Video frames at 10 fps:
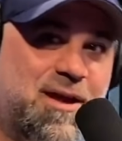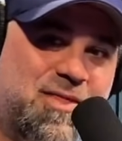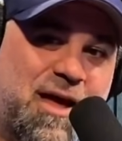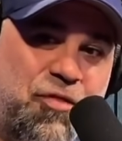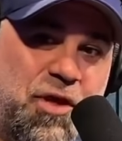
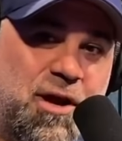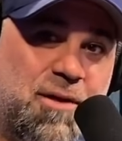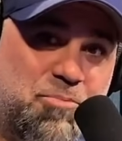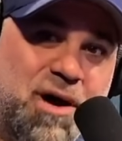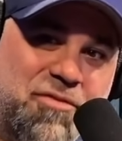that the
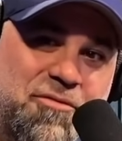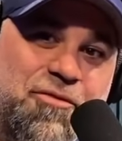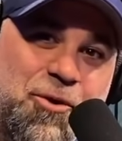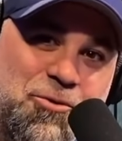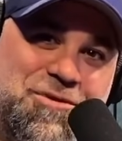above the
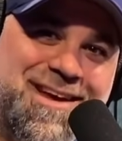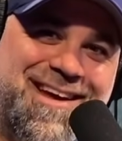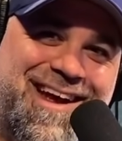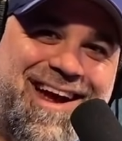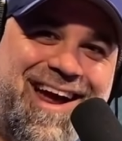fold.
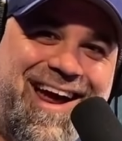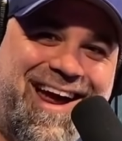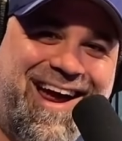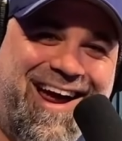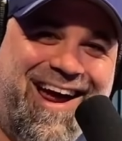
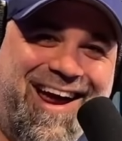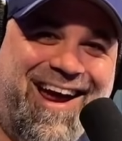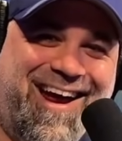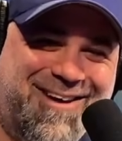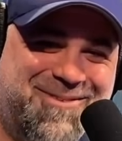
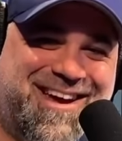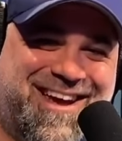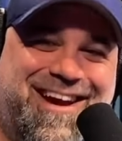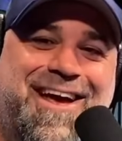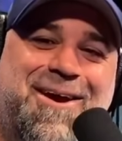we
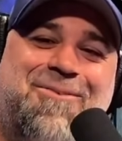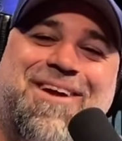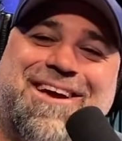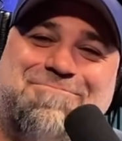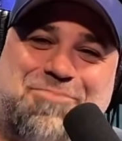can
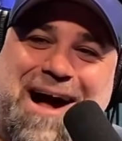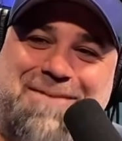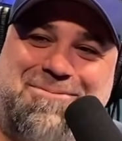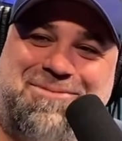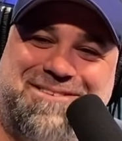
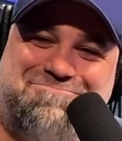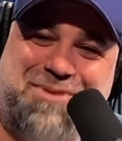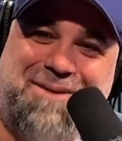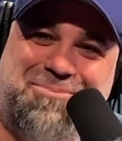probably bump